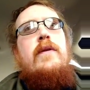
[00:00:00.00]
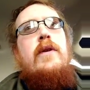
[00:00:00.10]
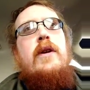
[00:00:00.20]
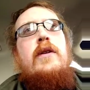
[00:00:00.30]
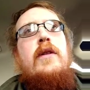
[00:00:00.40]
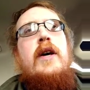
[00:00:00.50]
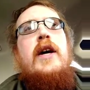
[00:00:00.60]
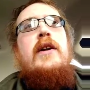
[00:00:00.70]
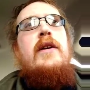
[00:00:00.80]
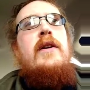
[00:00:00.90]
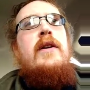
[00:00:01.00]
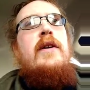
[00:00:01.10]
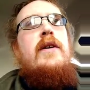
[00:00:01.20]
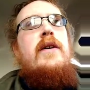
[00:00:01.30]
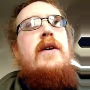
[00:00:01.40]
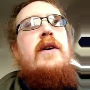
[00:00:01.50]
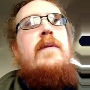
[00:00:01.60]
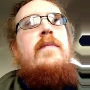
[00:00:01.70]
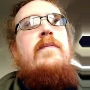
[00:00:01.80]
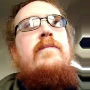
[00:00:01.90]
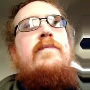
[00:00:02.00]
look into that. Um,